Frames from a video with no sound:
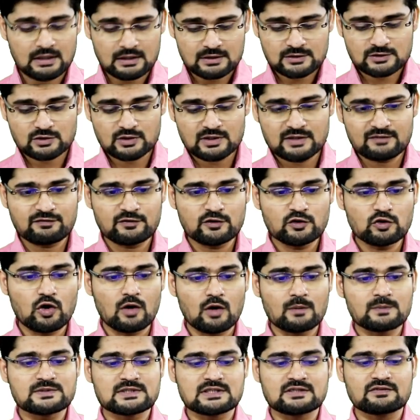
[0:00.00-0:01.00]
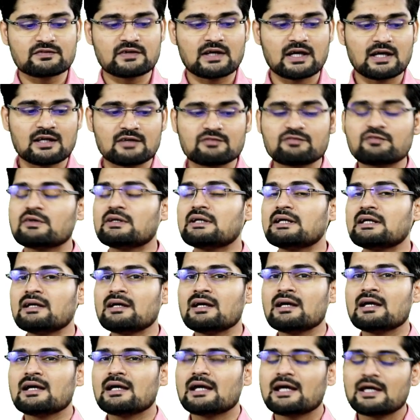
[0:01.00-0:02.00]
So if you observe
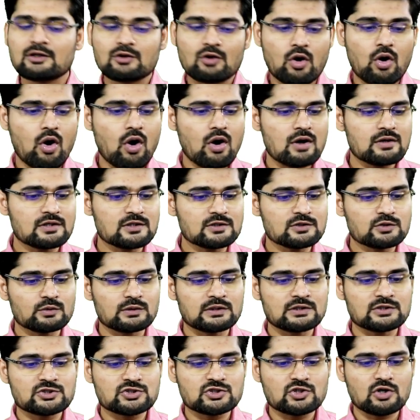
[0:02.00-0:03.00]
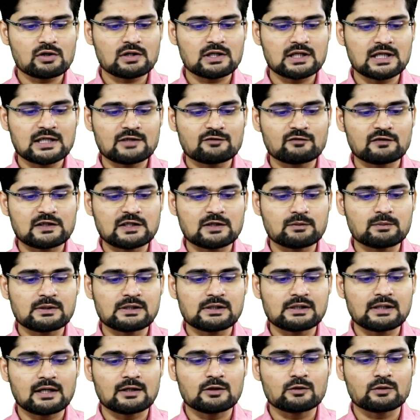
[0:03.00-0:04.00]
carefully, in order to ensure
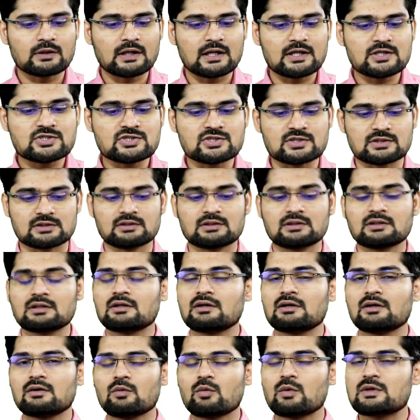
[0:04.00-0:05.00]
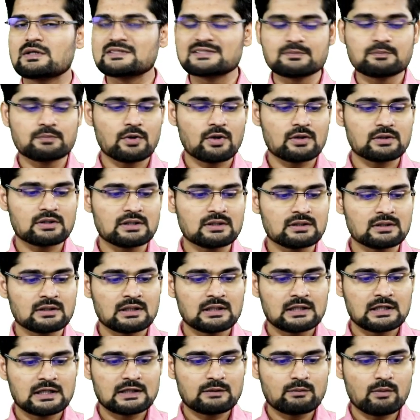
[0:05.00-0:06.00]
equitable allocation, what is important?
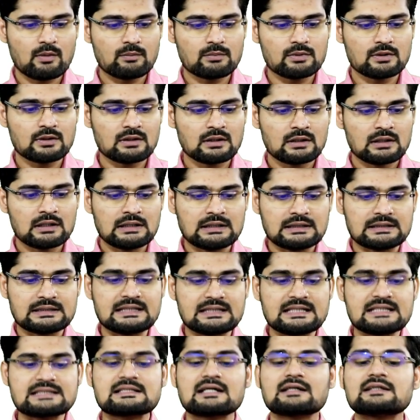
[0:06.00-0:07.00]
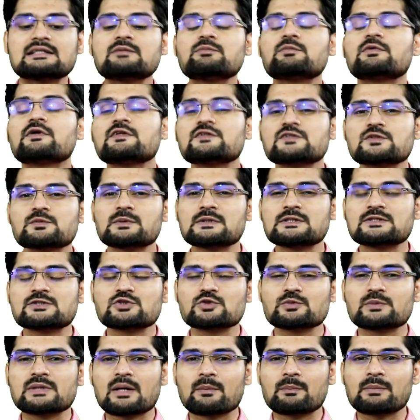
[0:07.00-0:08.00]
Remember, these are the principles
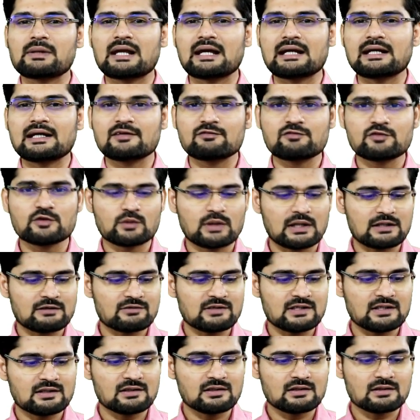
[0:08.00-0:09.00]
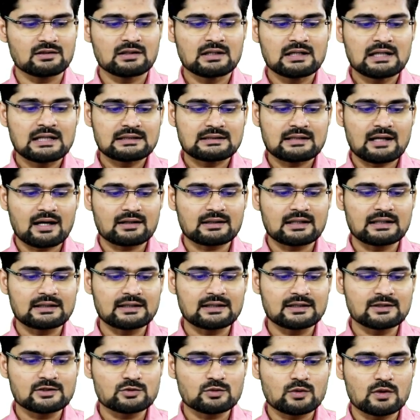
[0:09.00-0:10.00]
to be applied. If you can read here,
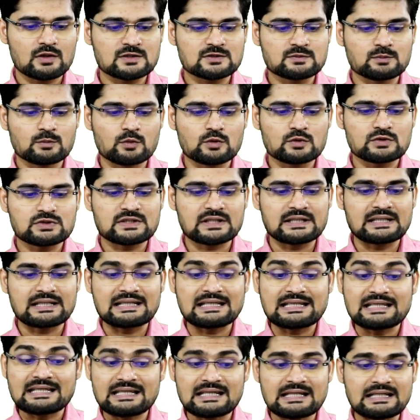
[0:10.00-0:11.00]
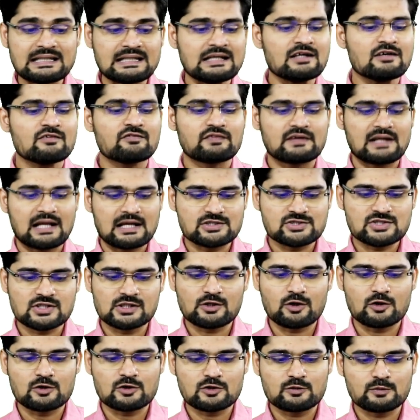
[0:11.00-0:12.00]
targeting towards most in need,
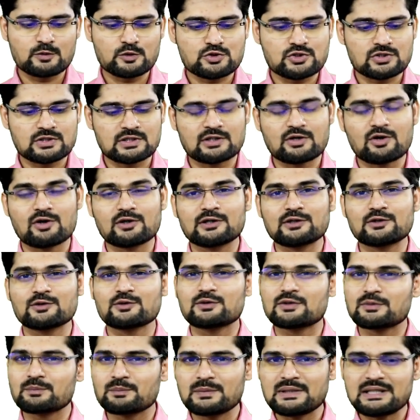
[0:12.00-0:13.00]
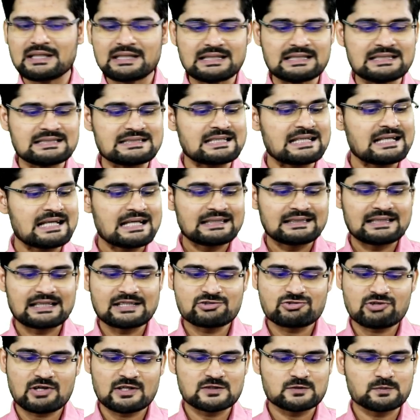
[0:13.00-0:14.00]
financial contribution according to the means,
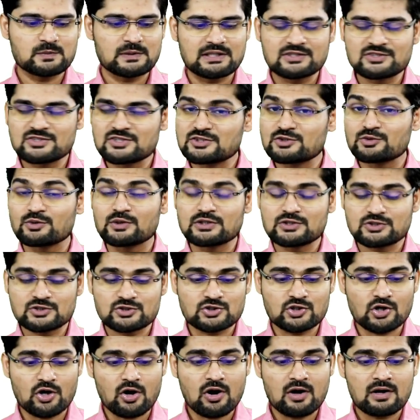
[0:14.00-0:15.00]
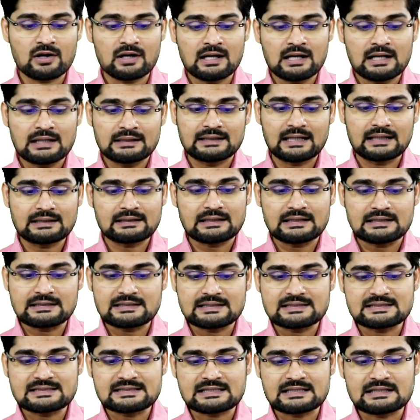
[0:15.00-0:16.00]
then transparency to ensure that it
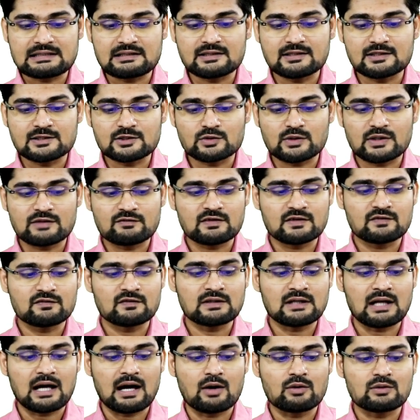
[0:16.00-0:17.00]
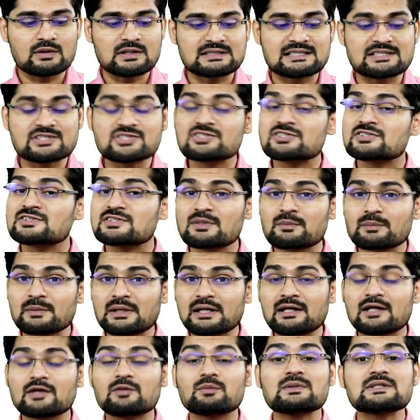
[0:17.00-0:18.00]
is clear to everyone how decisions are
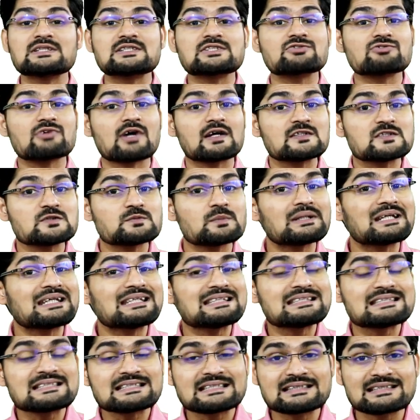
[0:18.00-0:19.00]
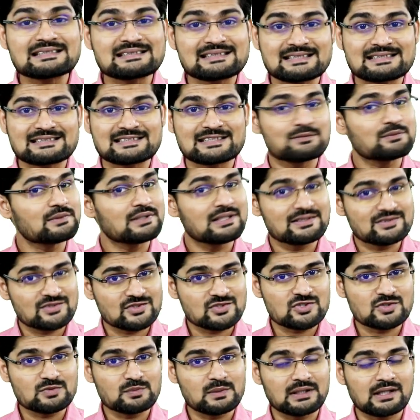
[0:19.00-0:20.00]
made. It means transparency in the system and
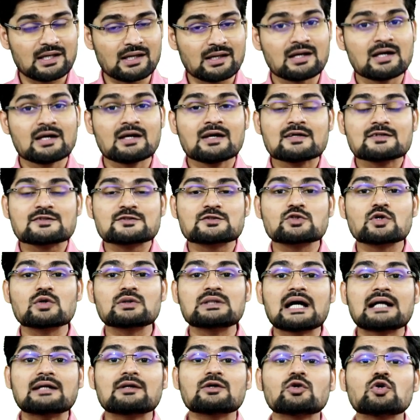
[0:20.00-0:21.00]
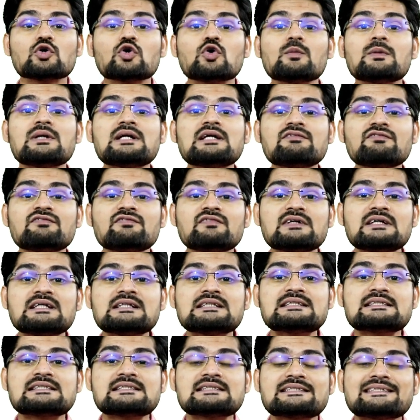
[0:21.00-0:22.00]
decision making so that nobody
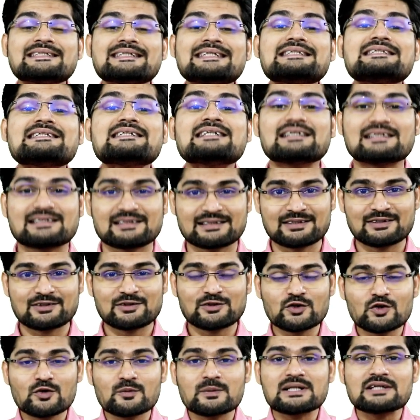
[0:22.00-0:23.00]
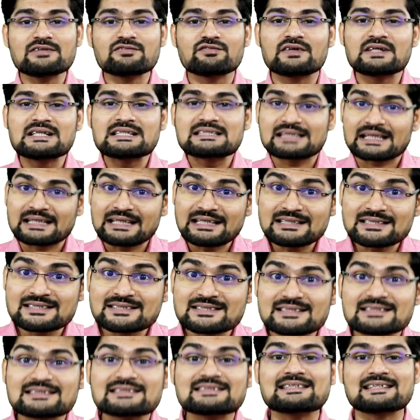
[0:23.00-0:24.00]
feels cheated. Nobody feels
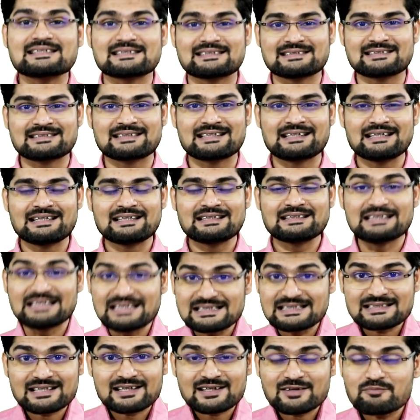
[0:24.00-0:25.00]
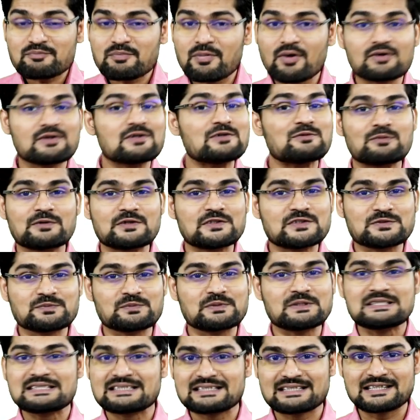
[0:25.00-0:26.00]
injustice. These are important
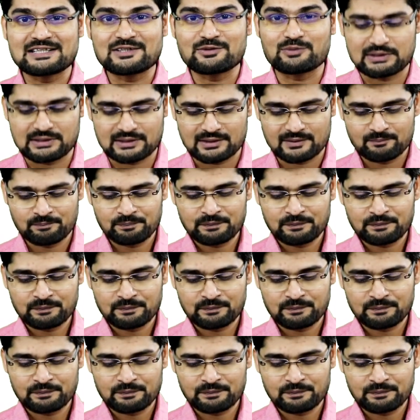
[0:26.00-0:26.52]
principles in equity.